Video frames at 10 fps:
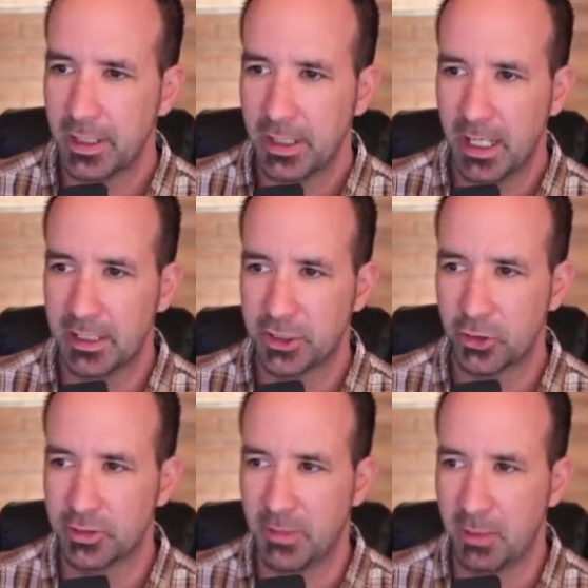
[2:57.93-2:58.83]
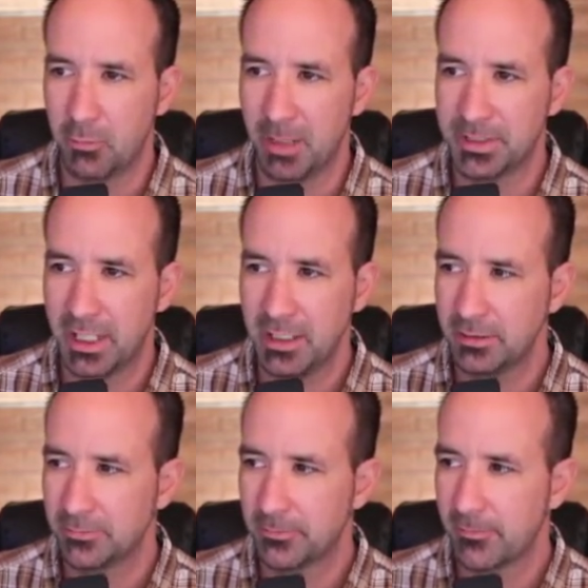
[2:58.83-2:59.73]
And it shows my website.
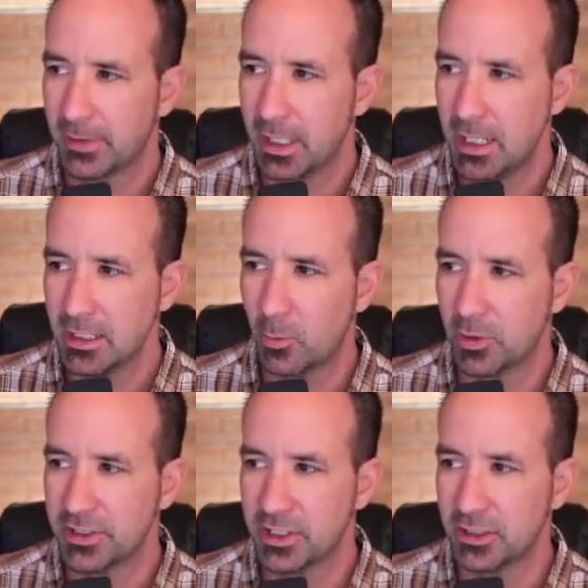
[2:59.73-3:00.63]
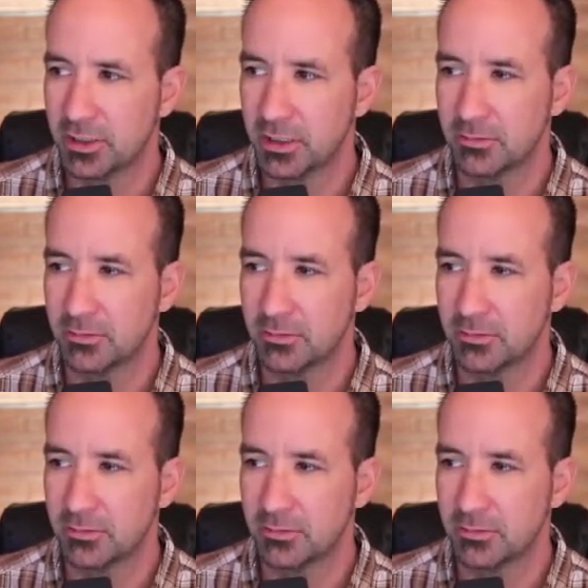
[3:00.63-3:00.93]
Okay. And we're just going to click